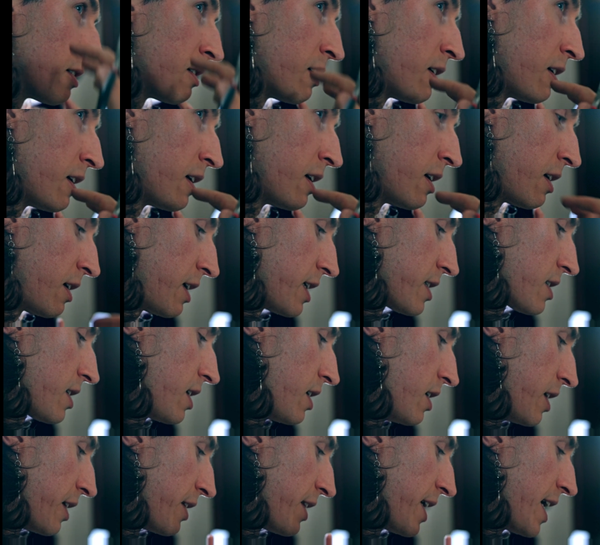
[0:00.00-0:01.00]
skinny, or
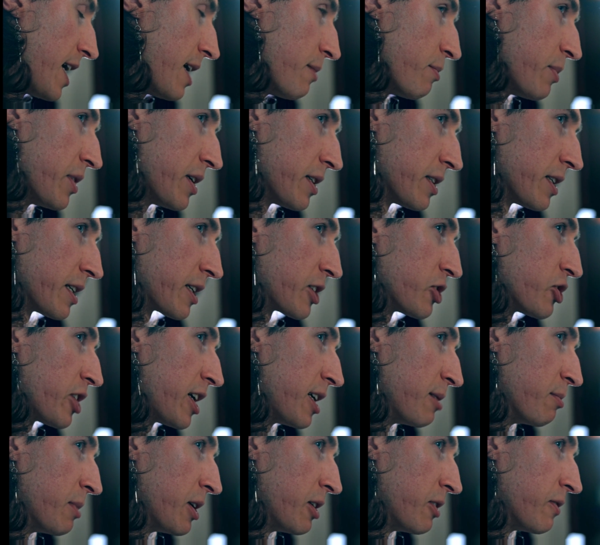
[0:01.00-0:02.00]

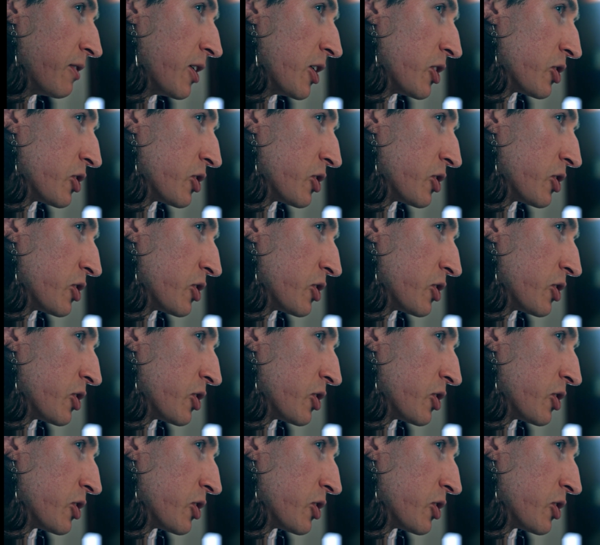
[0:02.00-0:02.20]
androgynous looking